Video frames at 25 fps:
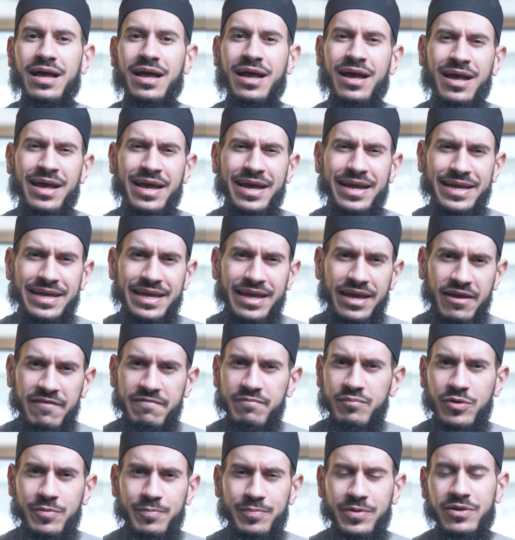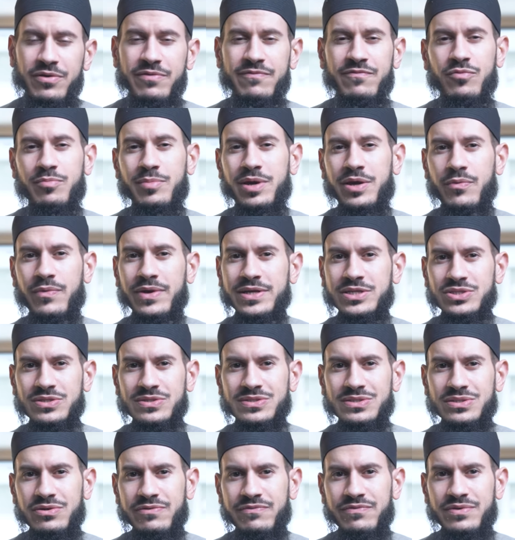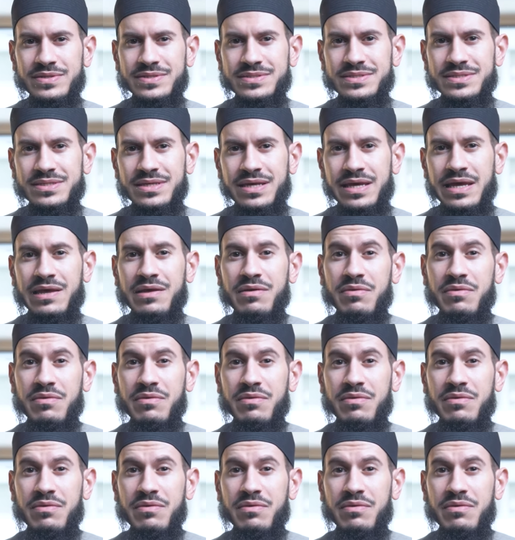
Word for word: I have prepared for my righteous servants.